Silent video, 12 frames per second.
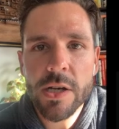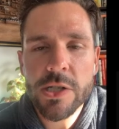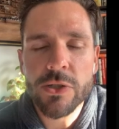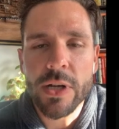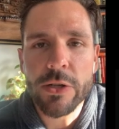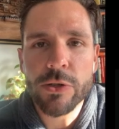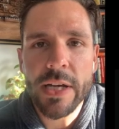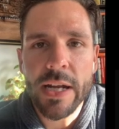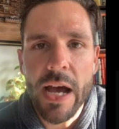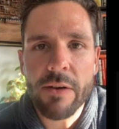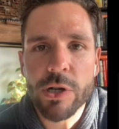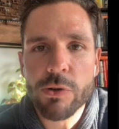so that you can
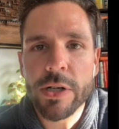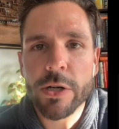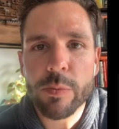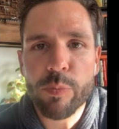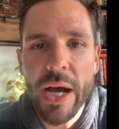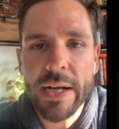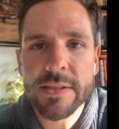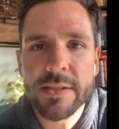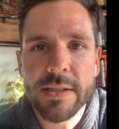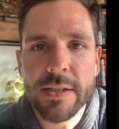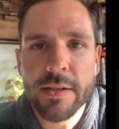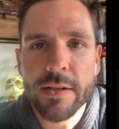have a greater impact
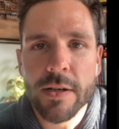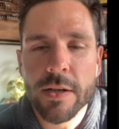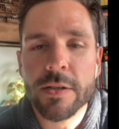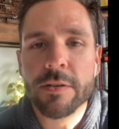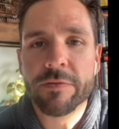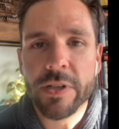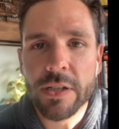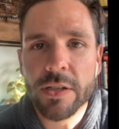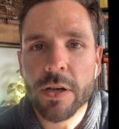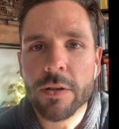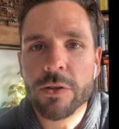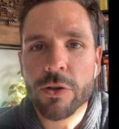on the field,
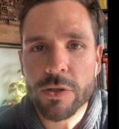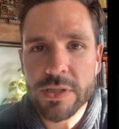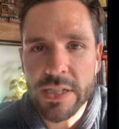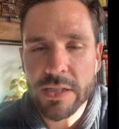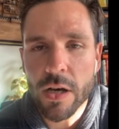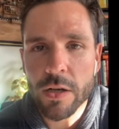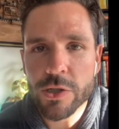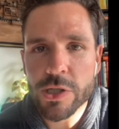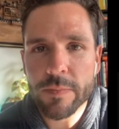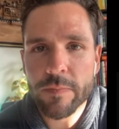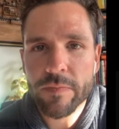on neurotechnology.